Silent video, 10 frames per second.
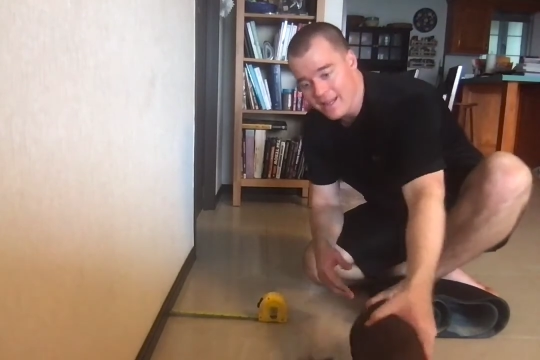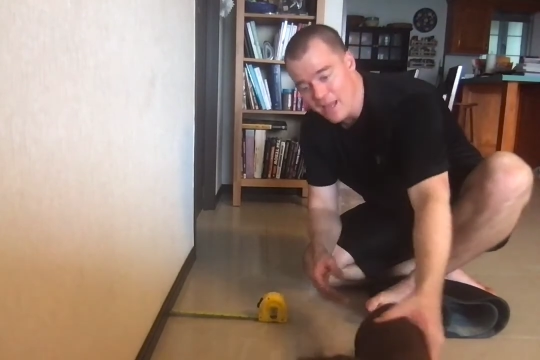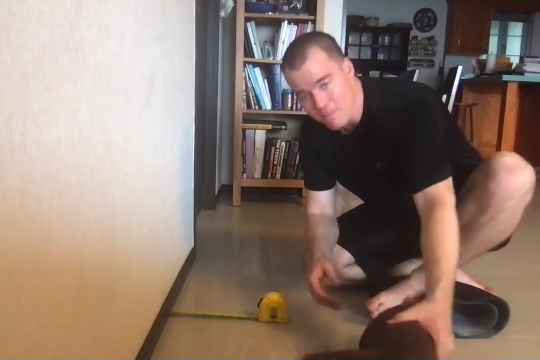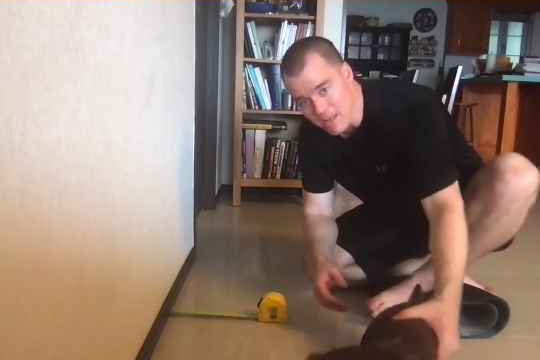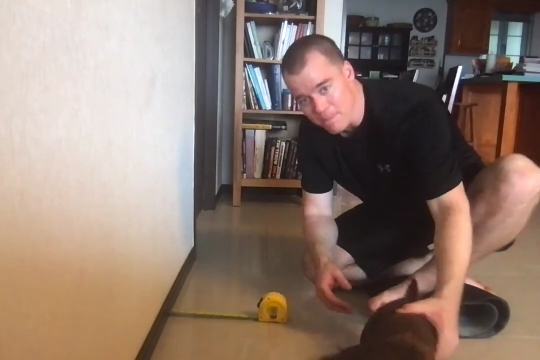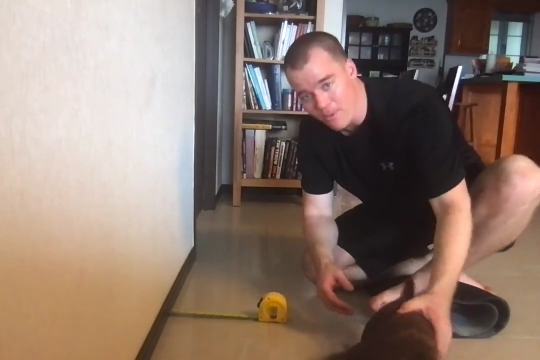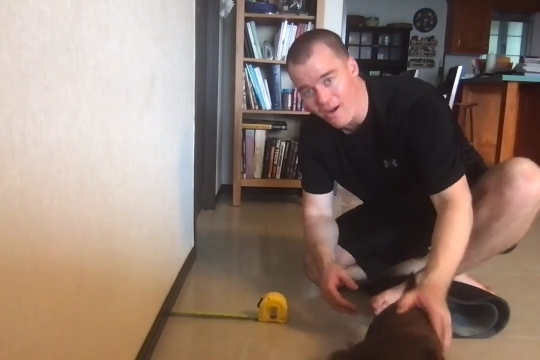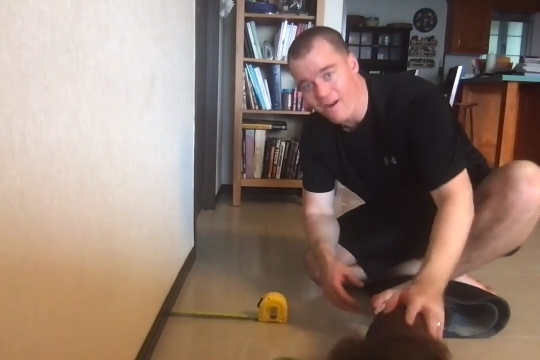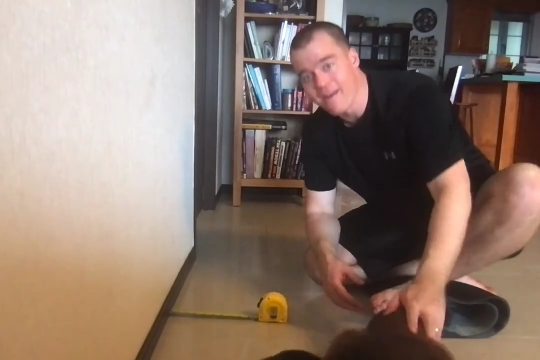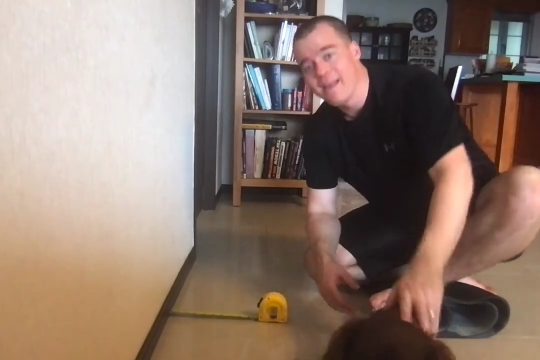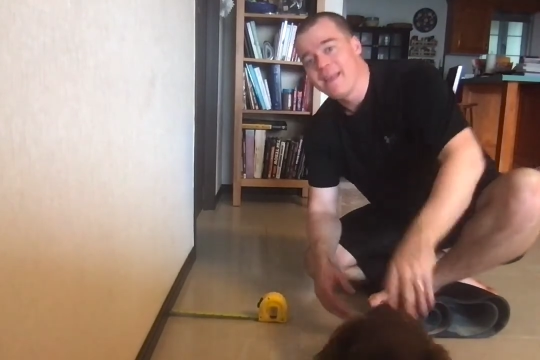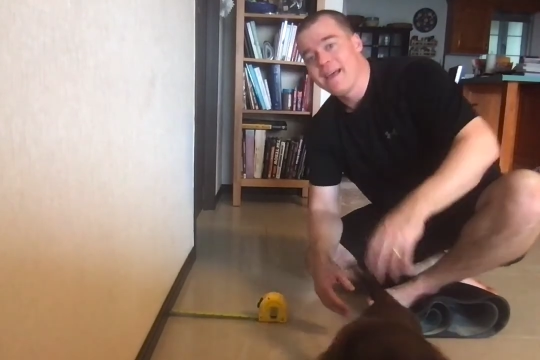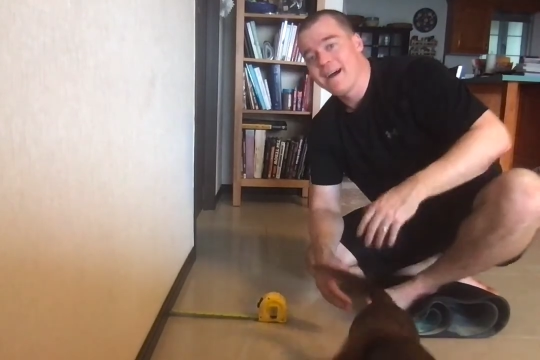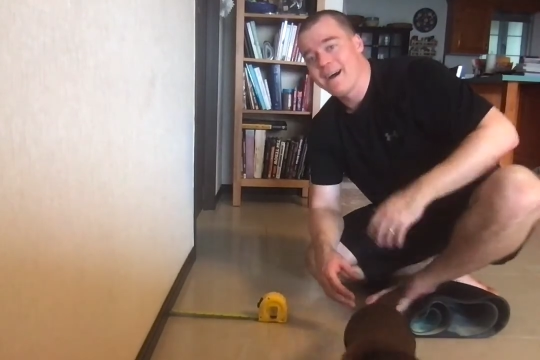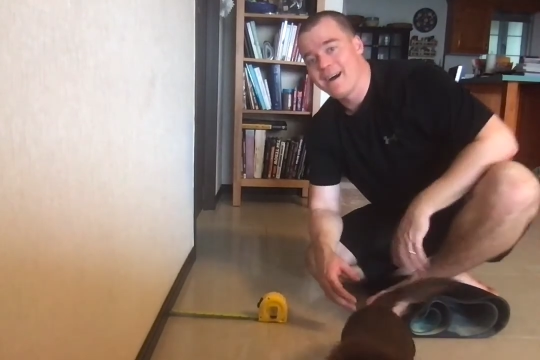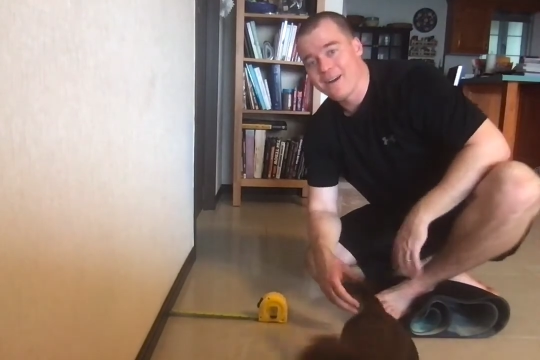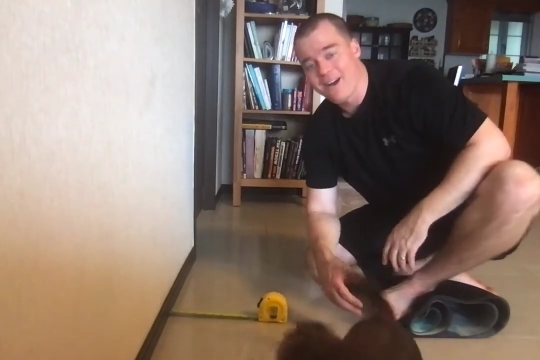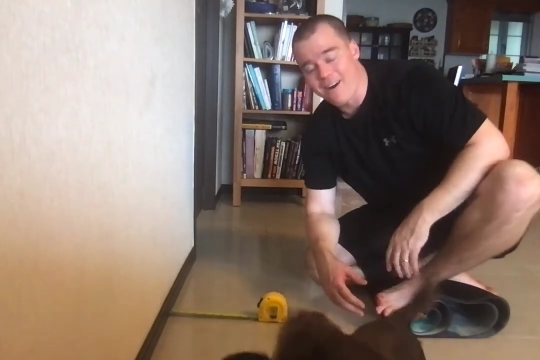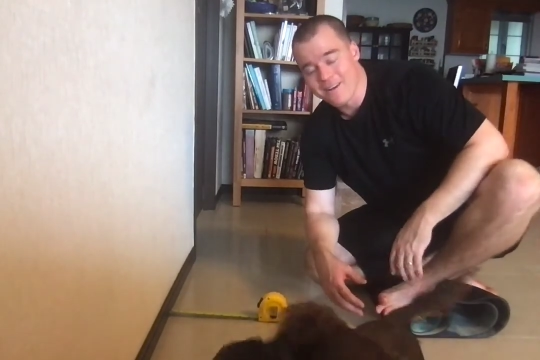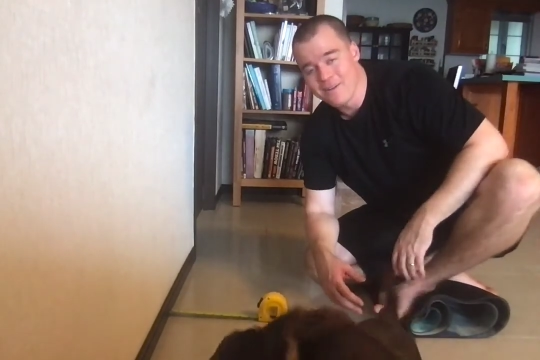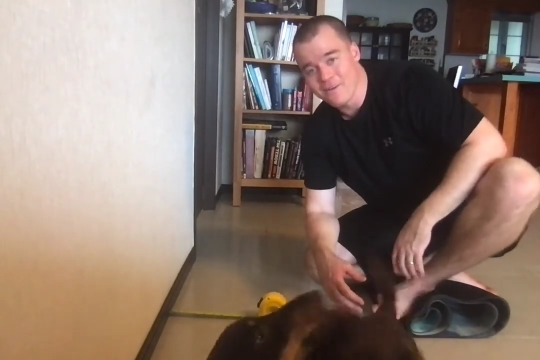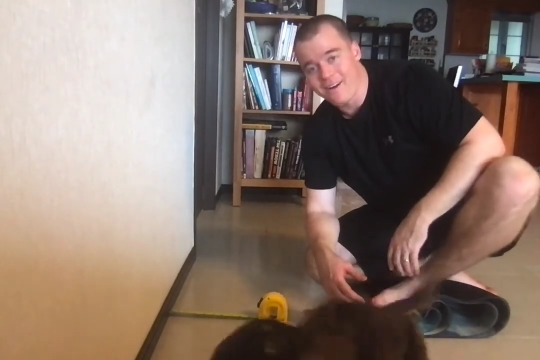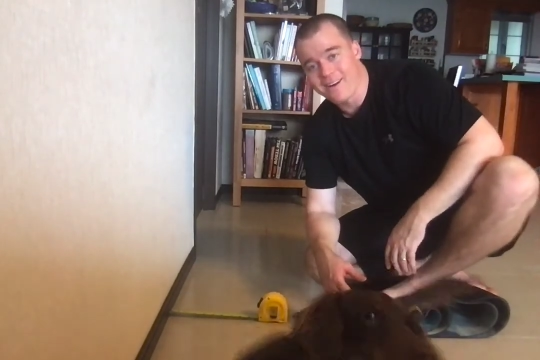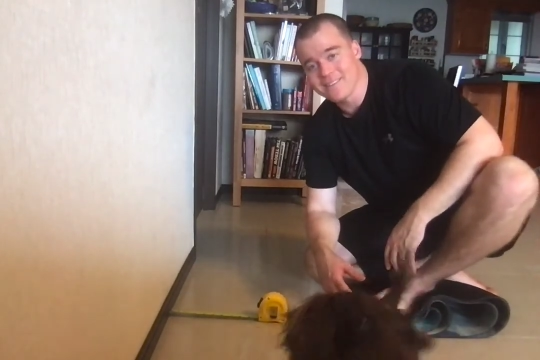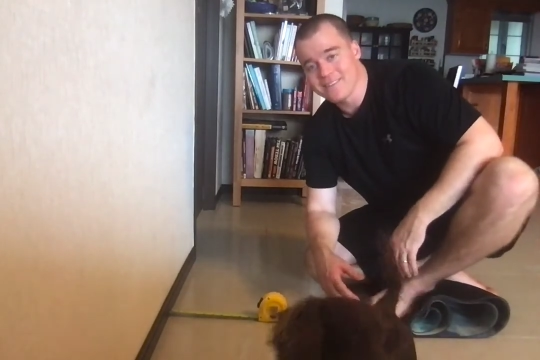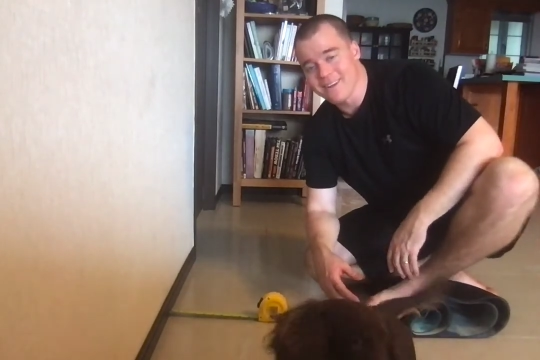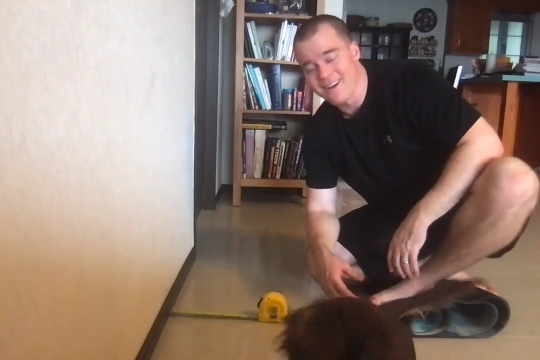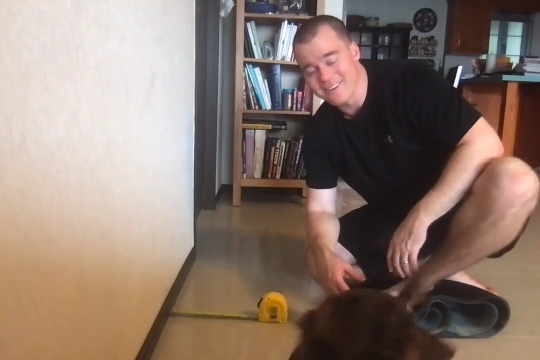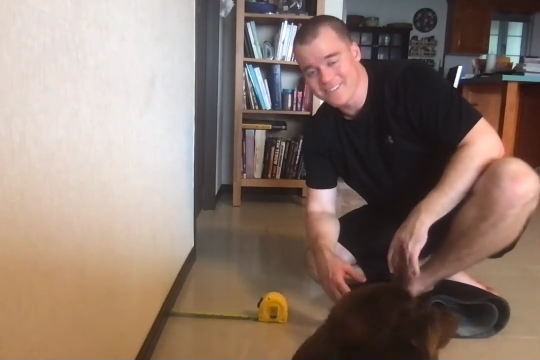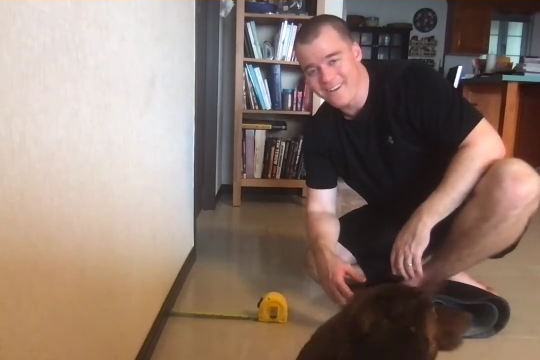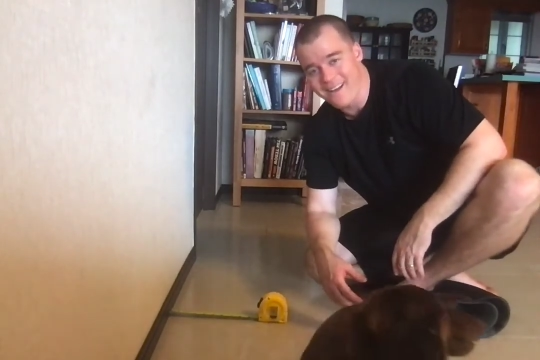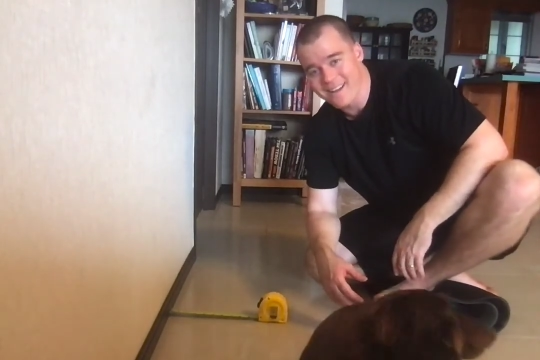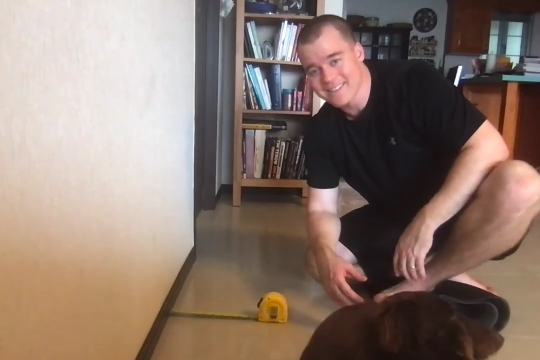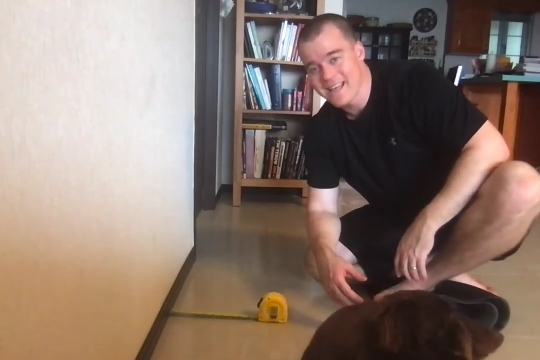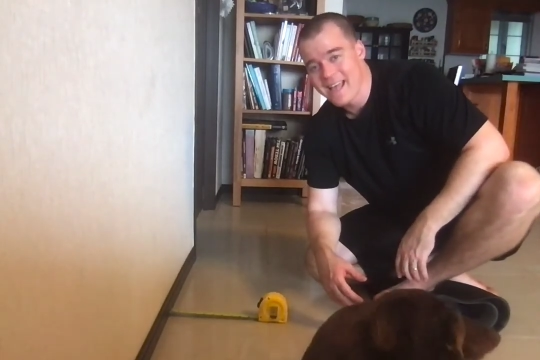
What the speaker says: Meatball, our dogs,